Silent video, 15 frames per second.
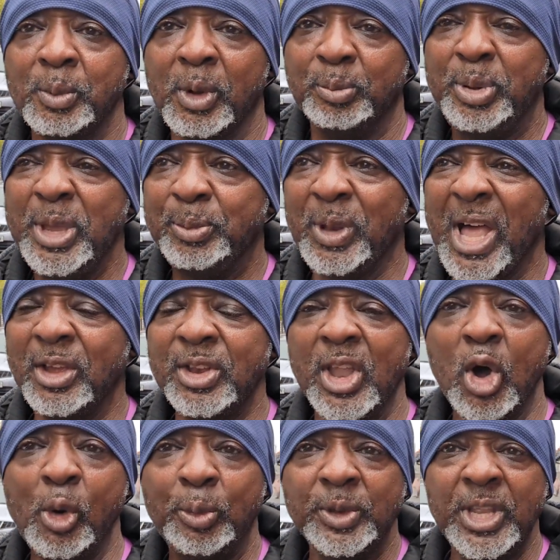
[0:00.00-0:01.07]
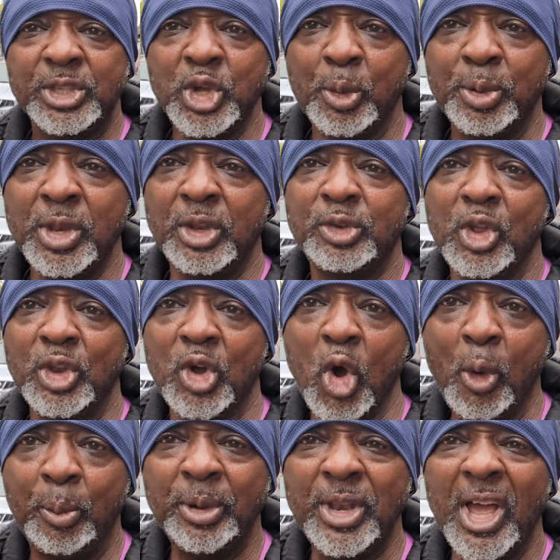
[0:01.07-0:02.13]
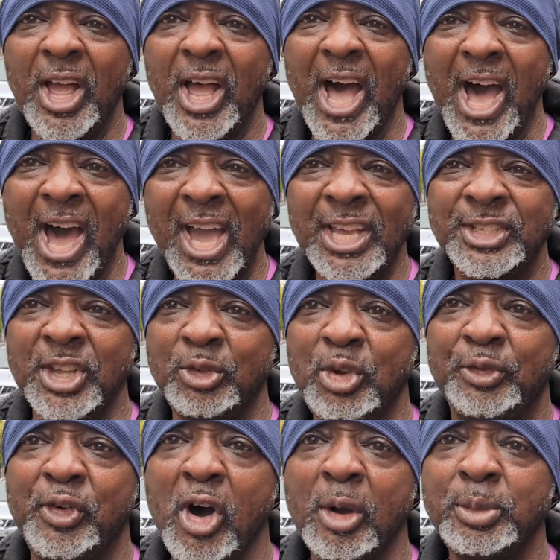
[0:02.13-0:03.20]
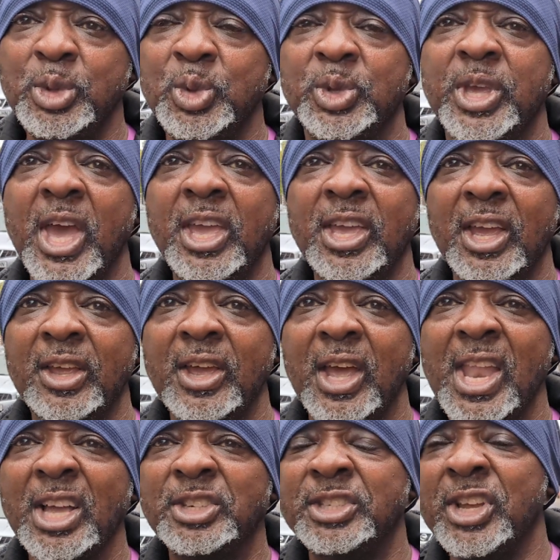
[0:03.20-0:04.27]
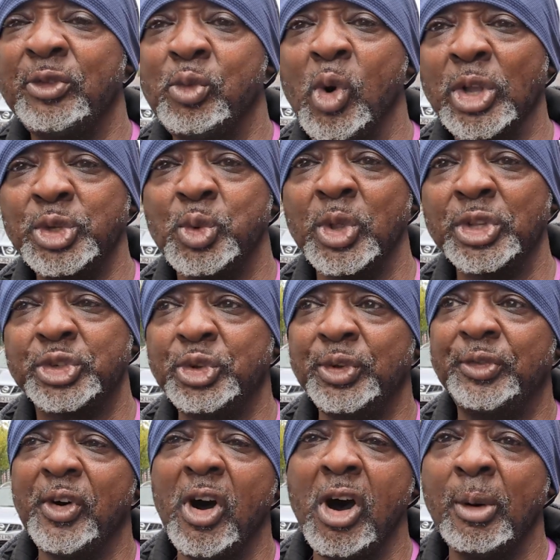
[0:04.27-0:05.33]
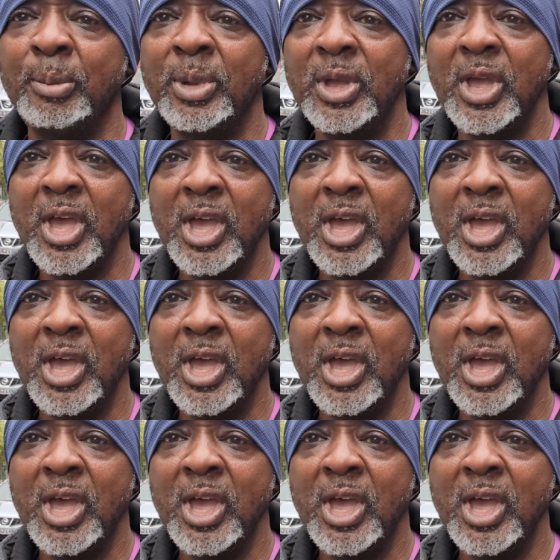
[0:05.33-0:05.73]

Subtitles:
But people need to open their eyes and reform UK and ask yourself what you want to reform.